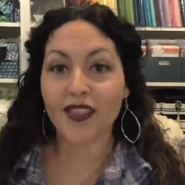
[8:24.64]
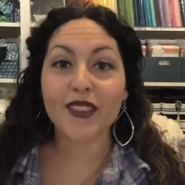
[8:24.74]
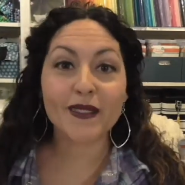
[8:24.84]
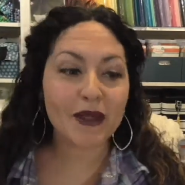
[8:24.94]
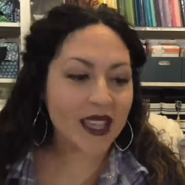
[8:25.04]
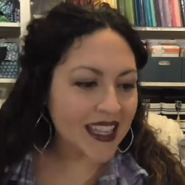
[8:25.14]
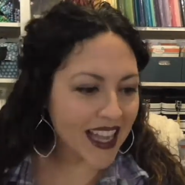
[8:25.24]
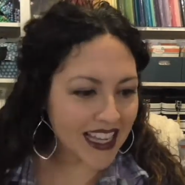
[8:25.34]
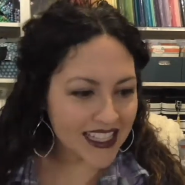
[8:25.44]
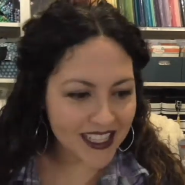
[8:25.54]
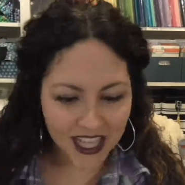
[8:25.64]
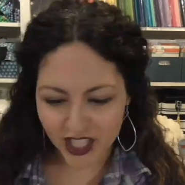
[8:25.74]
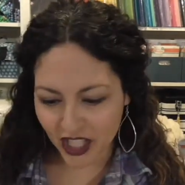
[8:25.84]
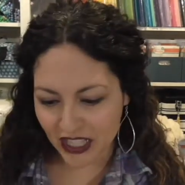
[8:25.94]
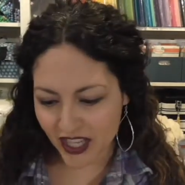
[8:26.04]
This one I did not
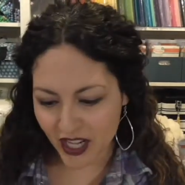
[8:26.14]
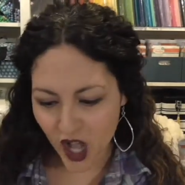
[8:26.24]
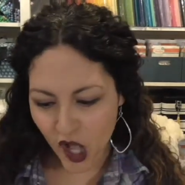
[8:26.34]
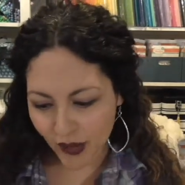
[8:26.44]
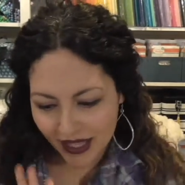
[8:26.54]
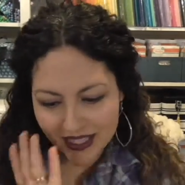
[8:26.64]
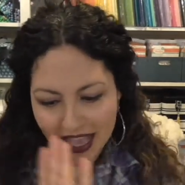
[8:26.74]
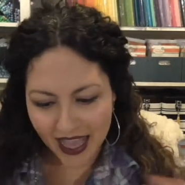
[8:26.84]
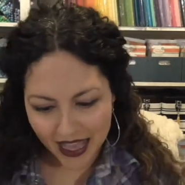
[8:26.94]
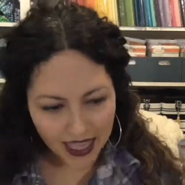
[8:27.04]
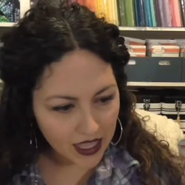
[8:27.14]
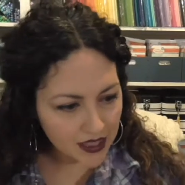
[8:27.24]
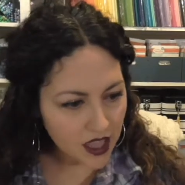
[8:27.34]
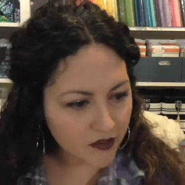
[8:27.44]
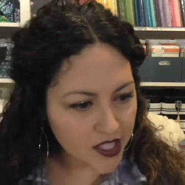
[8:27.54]
change at all because I
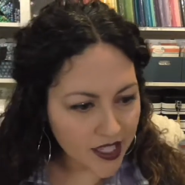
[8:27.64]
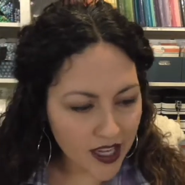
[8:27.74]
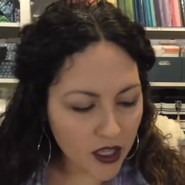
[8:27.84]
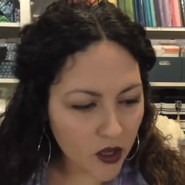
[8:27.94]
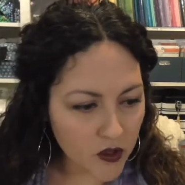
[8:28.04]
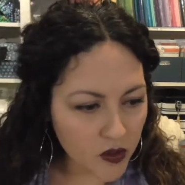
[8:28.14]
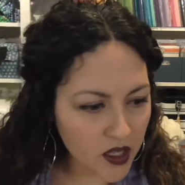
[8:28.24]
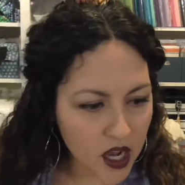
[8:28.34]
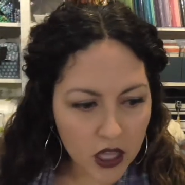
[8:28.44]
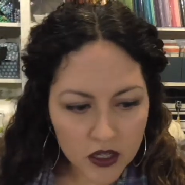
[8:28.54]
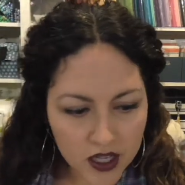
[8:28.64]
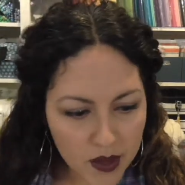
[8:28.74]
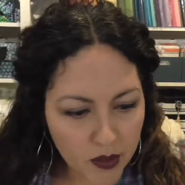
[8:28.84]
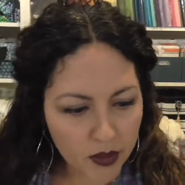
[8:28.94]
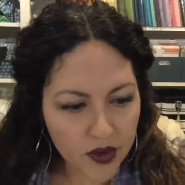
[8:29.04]
loved it, and it goes with the color
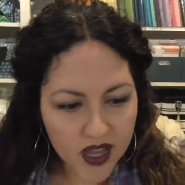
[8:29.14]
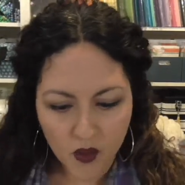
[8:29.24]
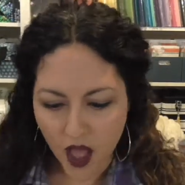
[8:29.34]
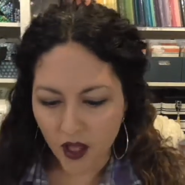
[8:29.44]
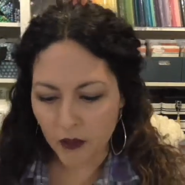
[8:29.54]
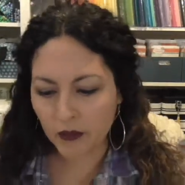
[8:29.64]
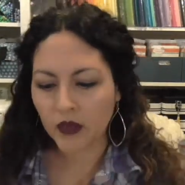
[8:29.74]
scheme pretty well.